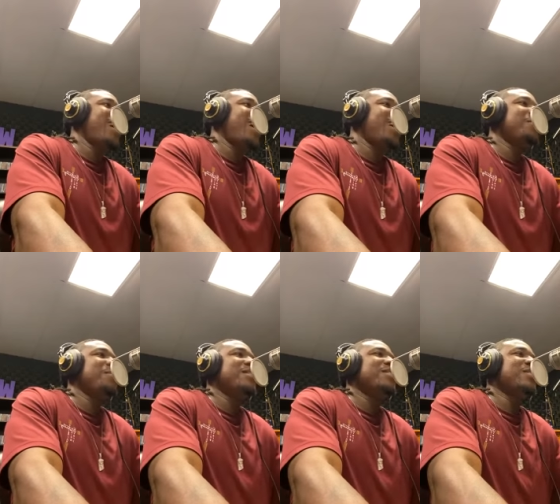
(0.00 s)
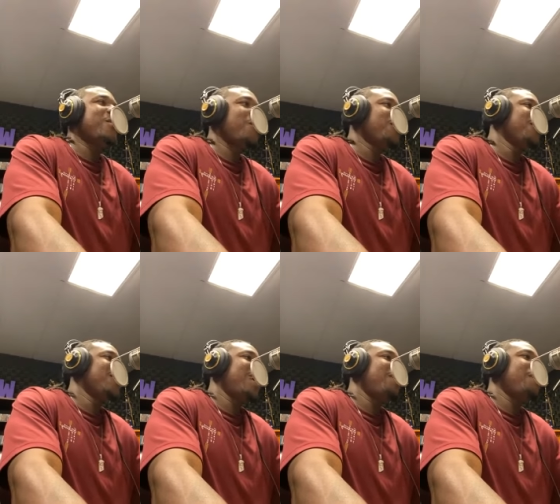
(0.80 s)
I am
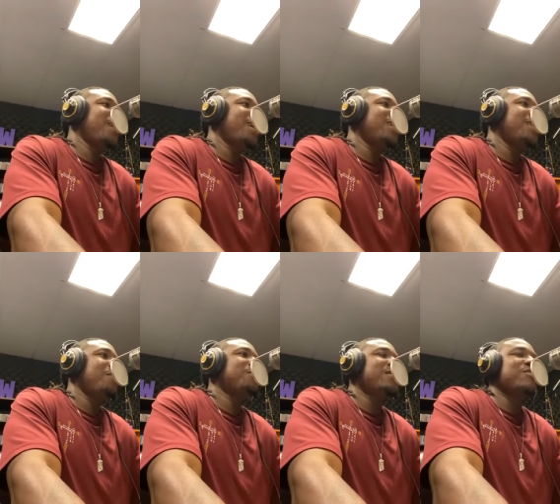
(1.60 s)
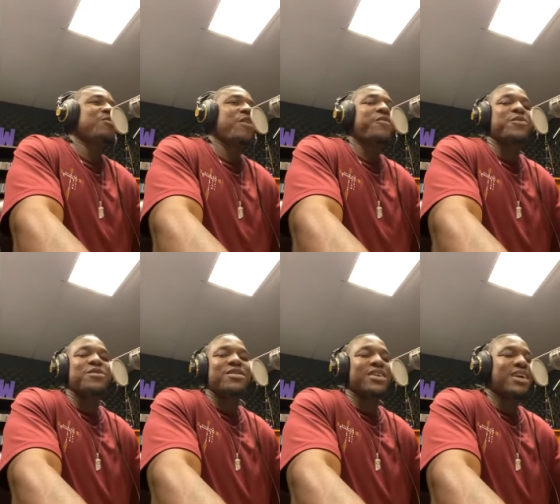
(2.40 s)
eternity. Amen. And I'm just grateful
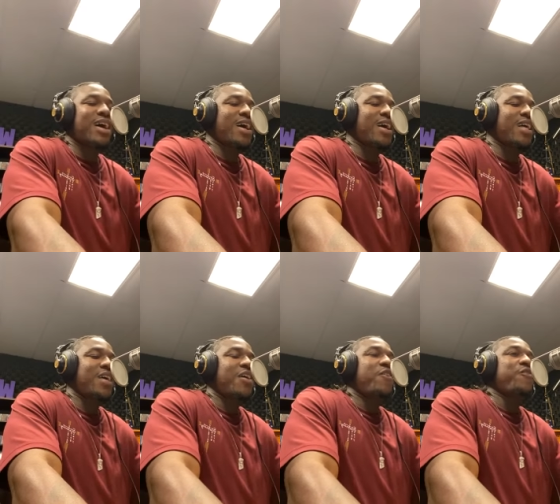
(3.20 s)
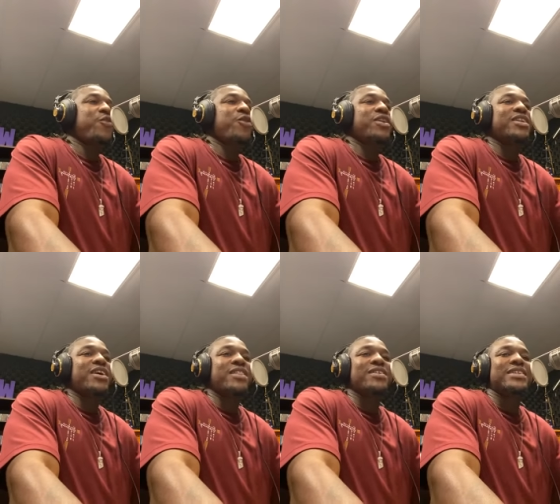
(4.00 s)
to God for
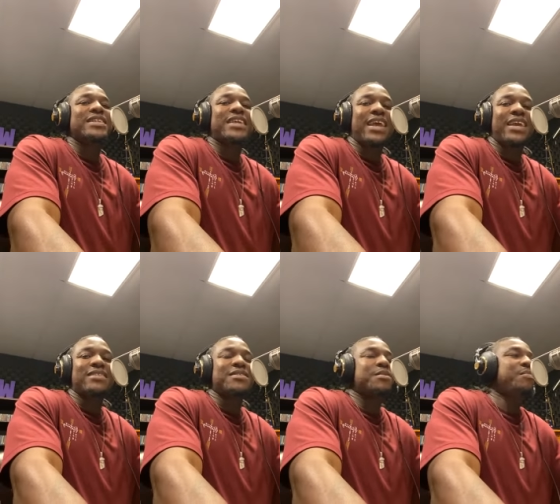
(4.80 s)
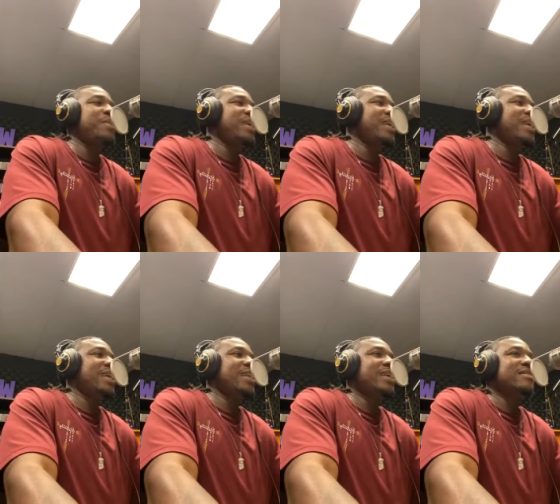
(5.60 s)
another day to be
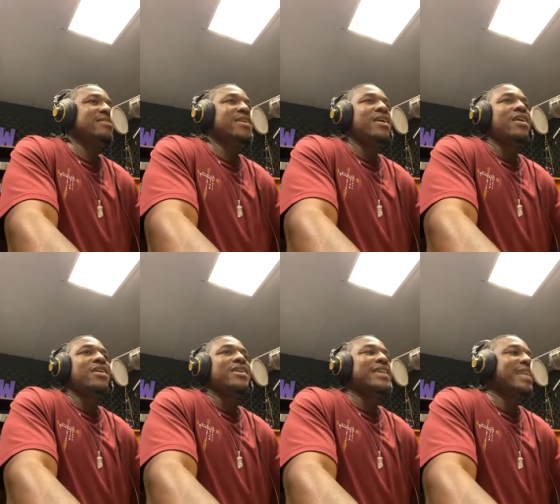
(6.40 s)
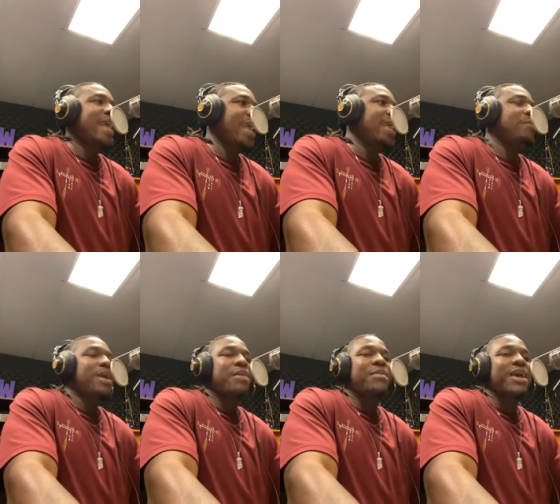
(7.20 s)
in his uh, name.
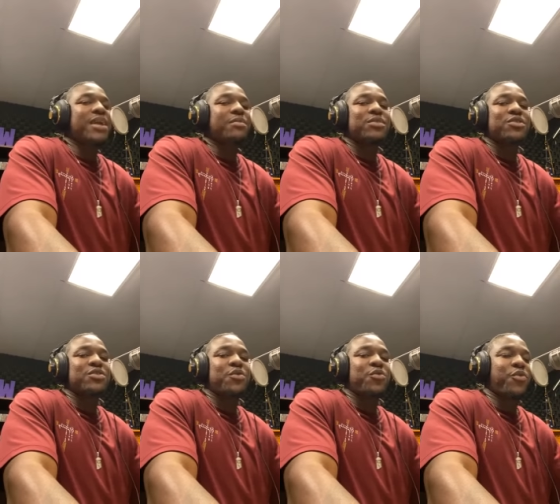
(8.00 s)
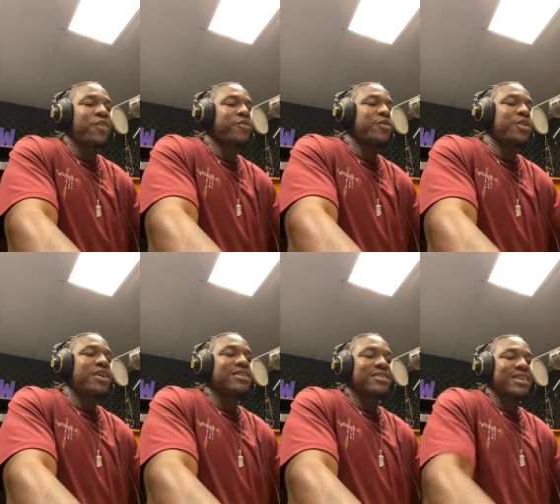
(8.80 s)
Amen. I'm just so grateful
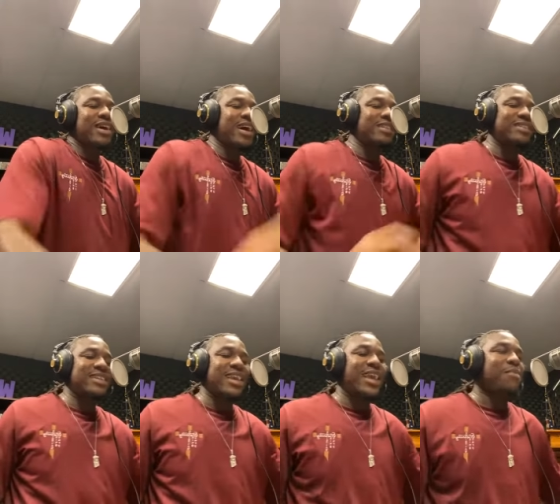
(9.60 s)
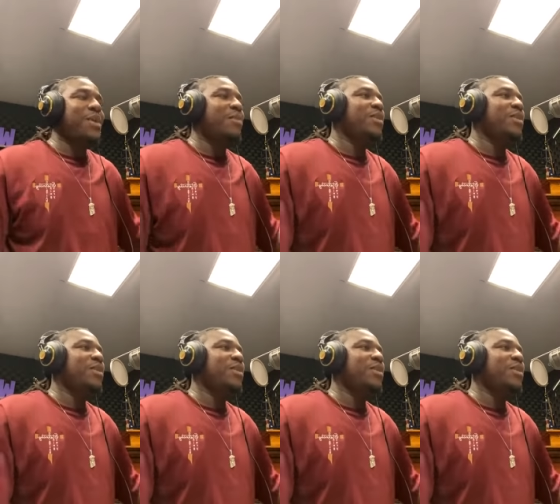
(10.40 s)
to God today. Amen.